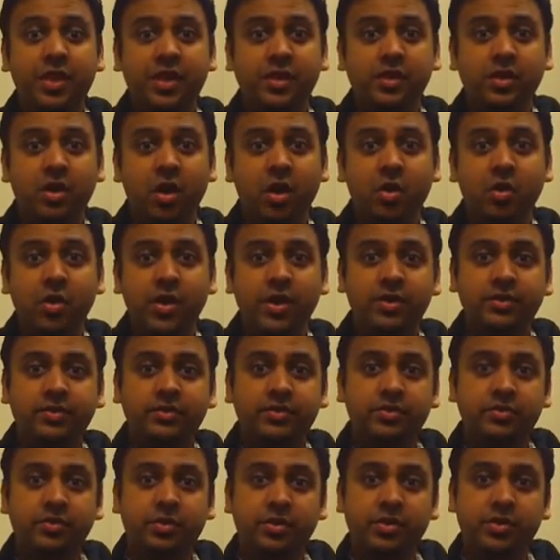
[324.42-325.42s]
we then go
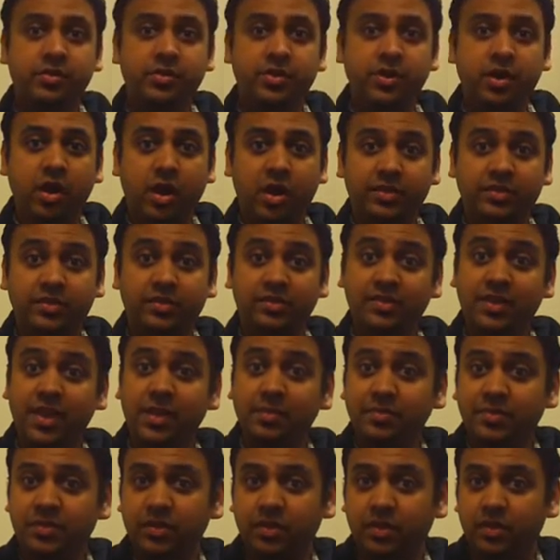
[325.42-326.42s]
into a unit
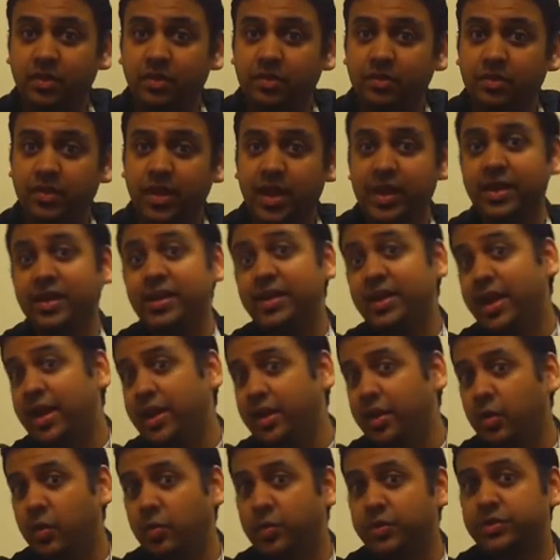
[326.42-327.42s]
on stem cells, and
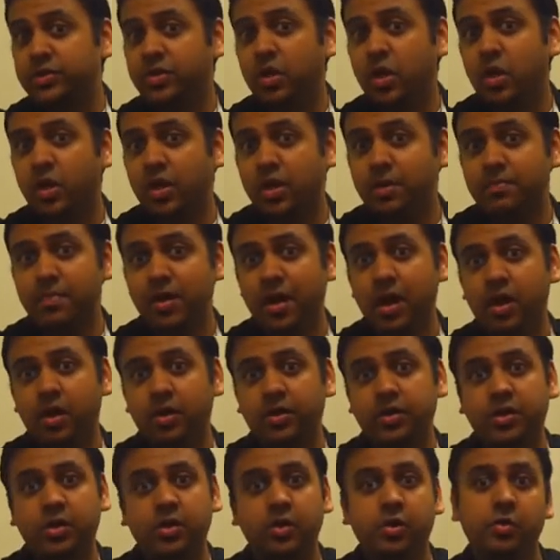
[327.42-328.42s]
again, we talk
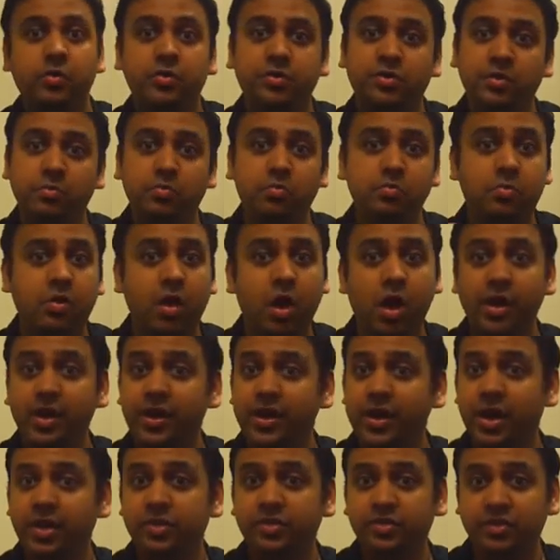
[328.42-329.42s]
about,
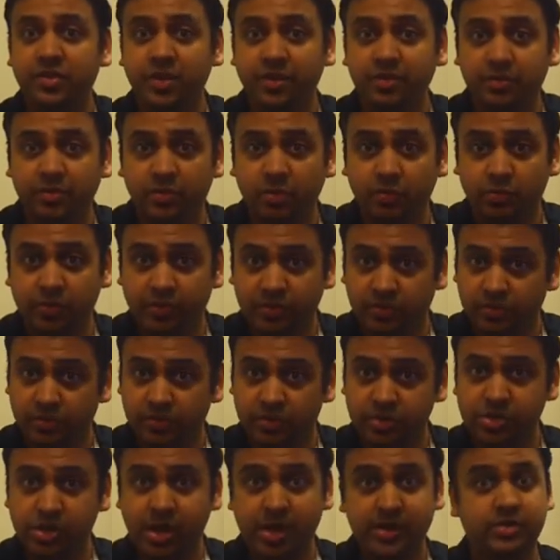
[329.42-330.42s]
some cutting-edge stem cell
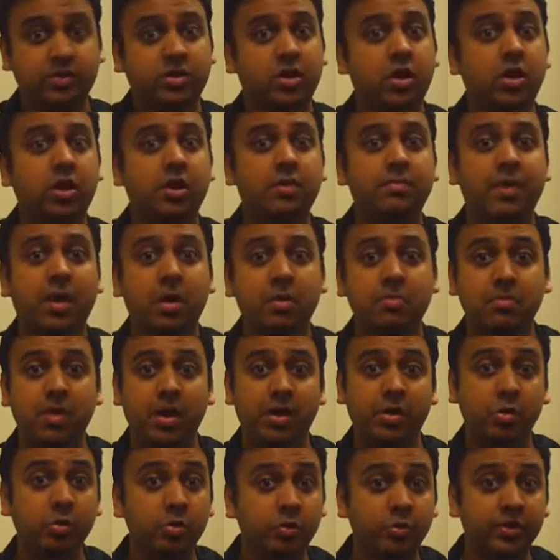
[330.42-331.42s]
research. I talk
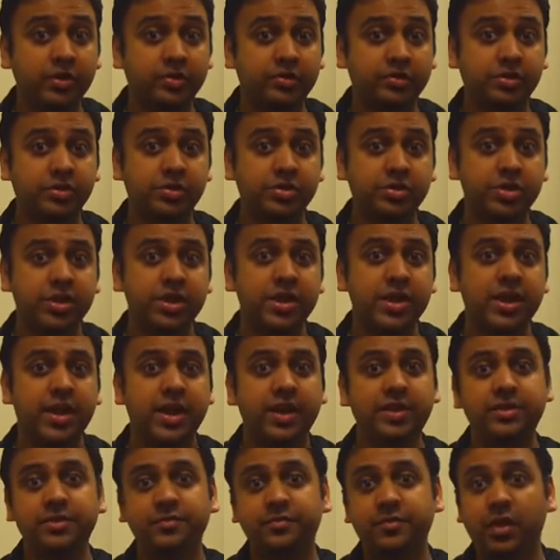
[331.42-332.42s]
about my own research
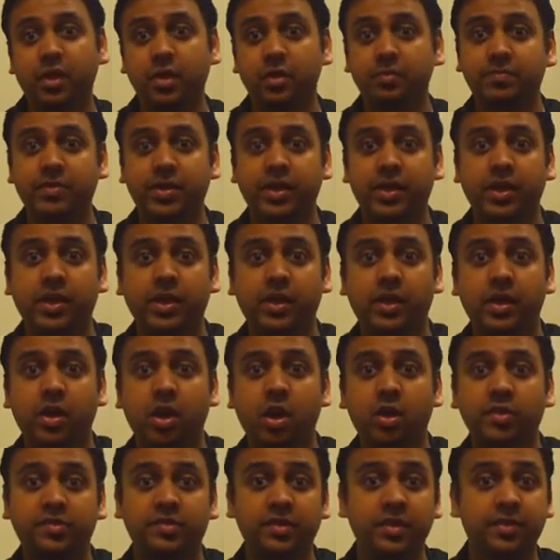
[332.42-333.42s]
in
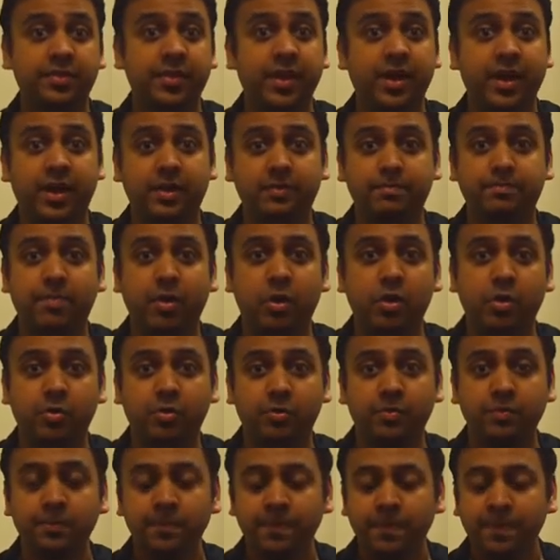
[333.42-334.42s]
developing synthetic
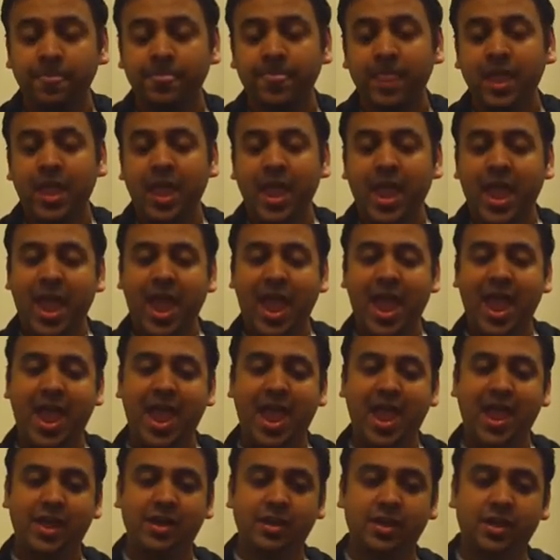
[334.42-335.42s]
bone,
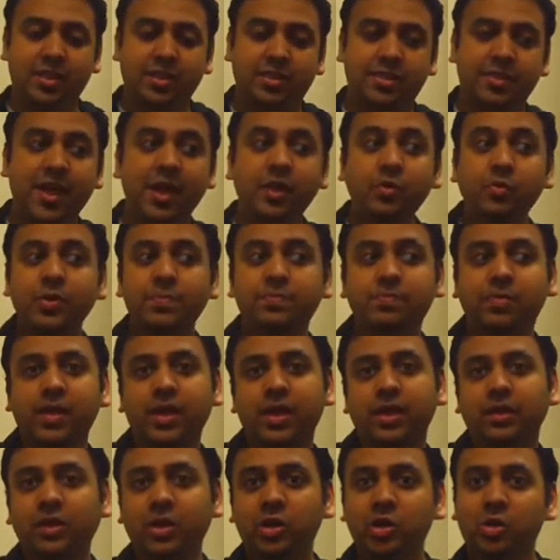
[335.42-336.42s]
and then
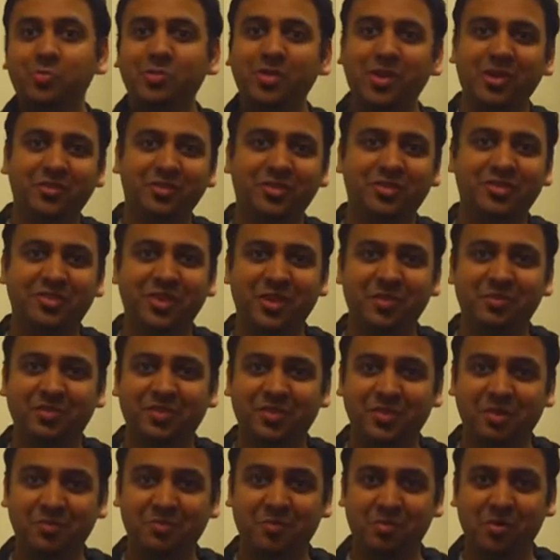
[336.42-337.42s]
we play a little bit of a
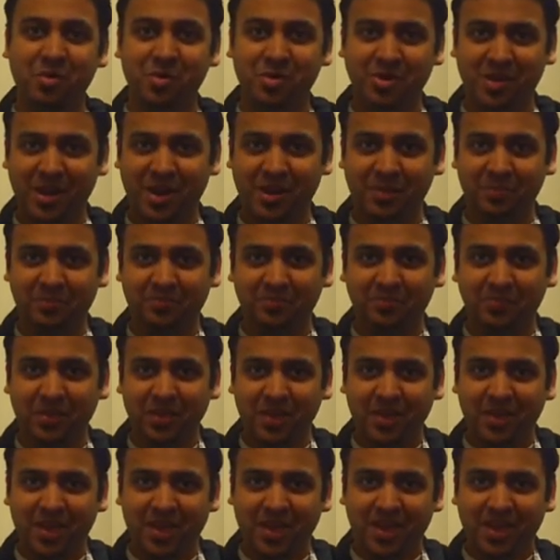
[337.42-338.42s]
stem cell board game.